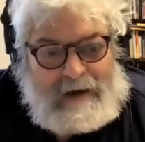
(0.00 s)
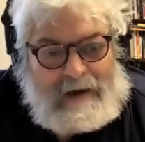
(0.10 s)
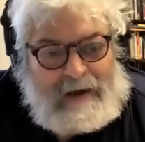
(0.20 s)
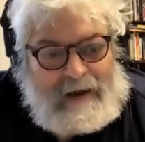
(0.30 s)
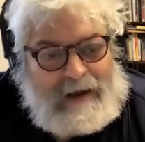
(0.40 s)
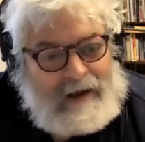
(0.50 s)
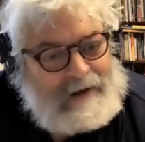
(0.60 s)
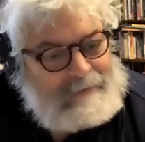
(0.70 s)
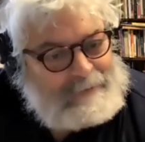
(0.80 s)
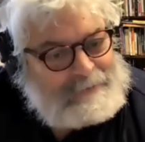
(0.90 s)

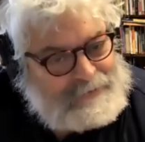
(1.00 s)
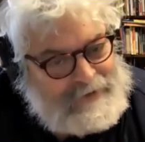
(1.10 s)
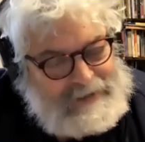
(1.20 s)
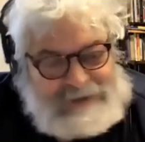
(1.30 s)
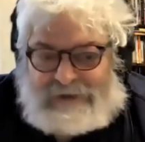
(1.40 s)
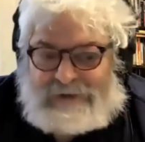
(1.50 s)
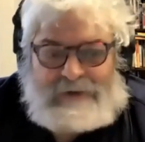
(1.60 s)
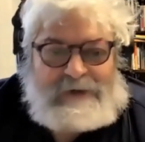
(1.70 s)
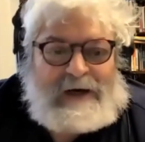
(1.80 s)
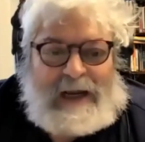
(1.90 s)
I'm pretty
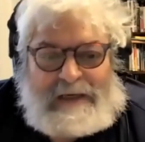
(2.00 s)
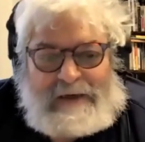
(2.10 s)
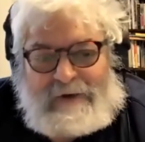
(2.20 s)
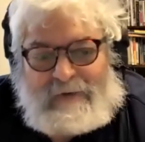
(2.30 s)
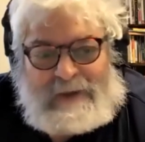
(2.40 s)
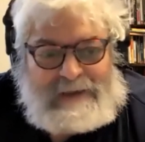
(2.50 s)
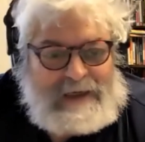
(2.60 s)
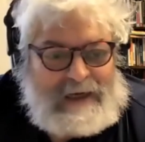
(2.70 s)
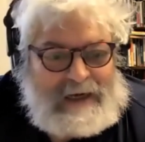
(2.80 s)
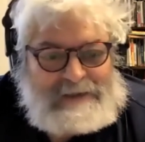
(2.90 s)
sure I know what
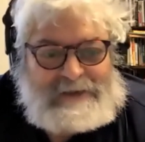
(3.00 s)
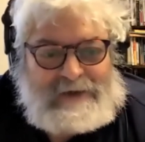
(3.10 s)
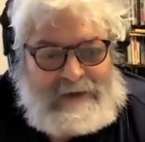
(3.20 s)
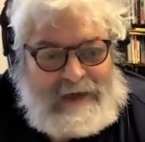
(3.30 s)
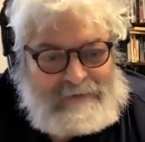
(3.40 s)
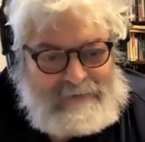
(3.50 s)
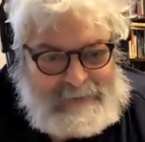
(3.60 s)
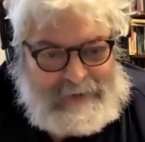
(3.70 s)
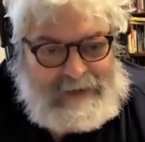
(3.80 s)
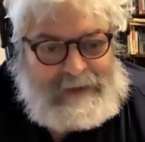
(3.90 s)
the answer to that
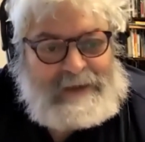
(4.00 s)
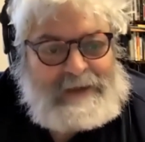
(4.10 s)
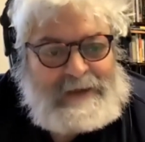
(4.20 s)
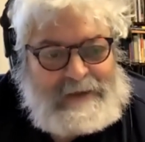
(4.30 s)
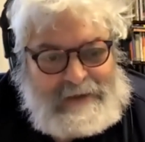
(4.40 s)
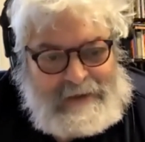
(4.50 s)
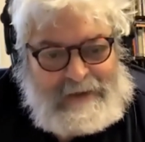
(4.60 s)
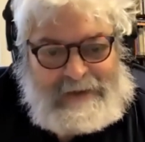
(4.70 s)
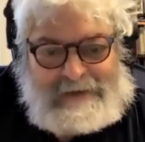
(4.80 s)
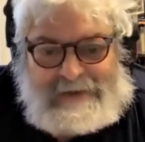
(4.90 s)
would be.
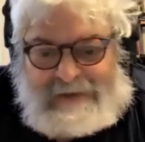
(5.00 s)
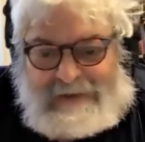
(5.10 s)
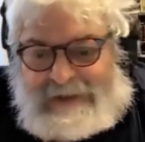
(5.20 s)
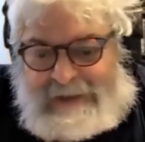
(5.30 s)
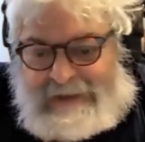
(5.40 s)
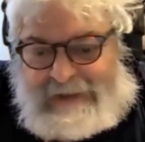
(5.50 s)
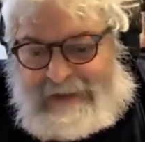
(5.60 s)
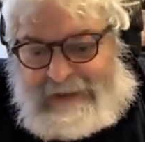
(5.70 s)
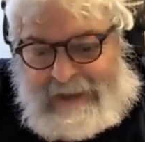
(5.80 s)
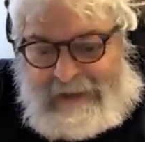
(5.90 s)
And since she's a
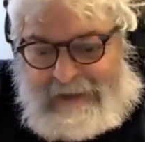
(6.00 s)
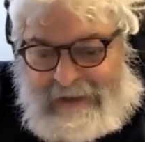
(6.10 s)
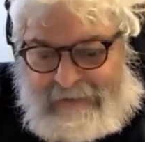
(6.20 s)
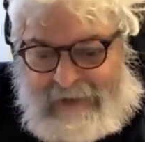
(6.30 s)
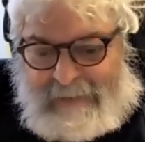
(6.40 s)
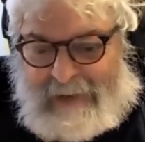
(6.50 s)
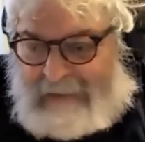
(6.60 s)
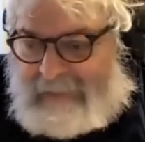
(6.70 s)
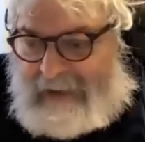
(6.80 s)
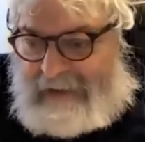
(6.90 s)
2nd-degree
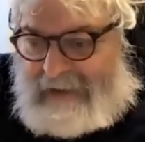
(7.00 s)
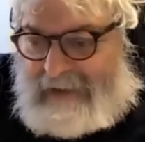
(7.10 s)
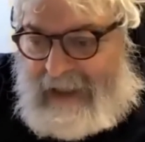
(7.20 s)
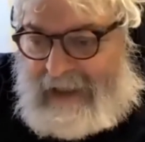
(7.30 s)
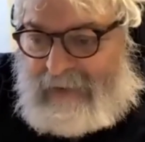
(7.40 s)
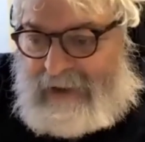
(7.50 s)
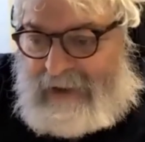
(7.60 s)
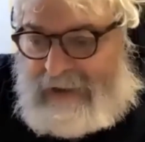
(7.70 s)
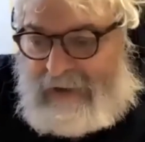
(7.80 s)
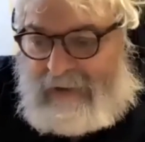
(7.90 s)
black belt in
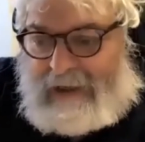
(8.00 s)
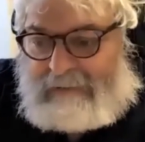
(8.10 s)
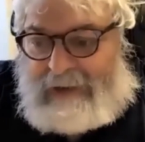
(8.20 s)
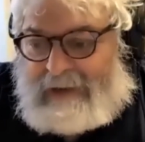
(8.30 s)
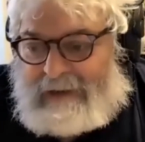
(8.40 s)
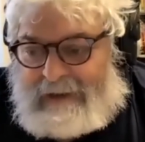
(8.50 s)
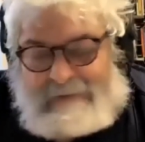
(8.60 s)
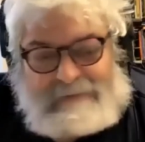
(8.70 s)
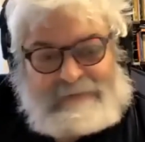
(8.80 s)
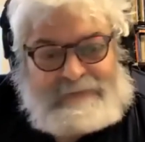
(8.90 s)
Taekwondo, I'm
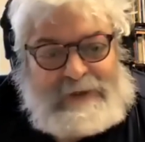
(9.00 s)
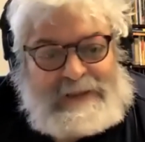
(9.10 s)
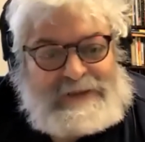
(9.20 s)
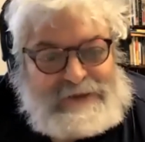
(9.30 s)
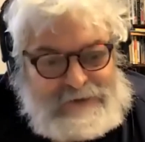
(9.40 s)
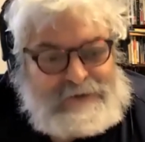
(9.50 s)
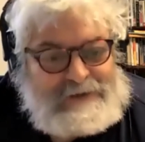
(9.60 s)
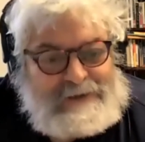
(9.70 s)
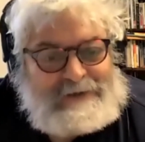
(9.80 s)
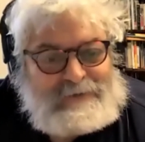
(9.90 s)
pretty
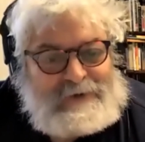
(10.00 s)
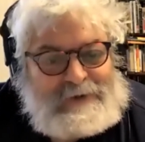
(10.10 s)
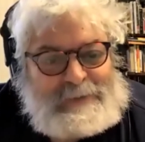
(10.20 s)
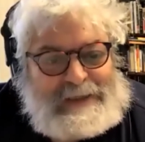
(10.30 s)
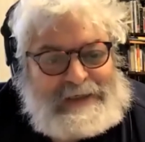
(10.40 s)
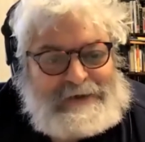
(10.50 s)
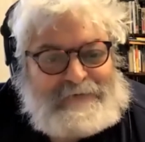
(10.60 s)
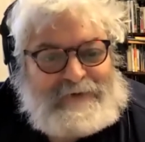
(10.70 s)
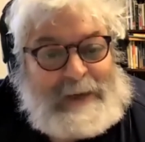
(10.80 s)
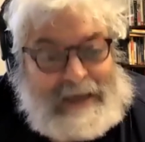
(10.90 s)
sure it wouldn't be good
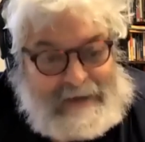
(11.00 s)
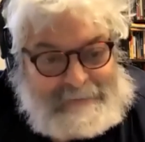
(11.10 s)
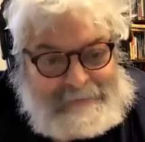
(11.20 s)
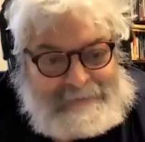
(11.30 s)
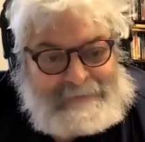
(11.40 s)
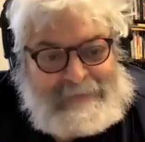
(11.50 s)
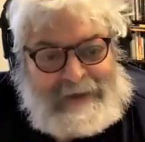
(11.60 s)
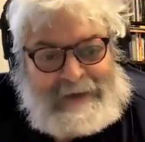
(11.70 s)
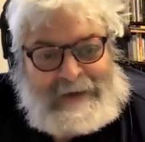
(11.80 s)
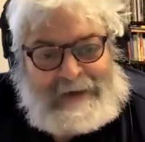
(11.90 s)
for me.
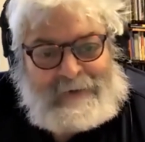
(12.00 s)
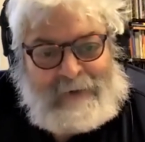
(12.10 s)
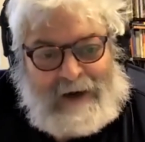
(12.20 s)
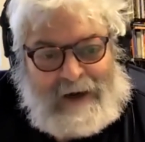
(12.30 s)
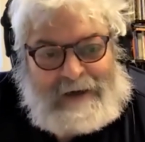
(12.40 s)
Why?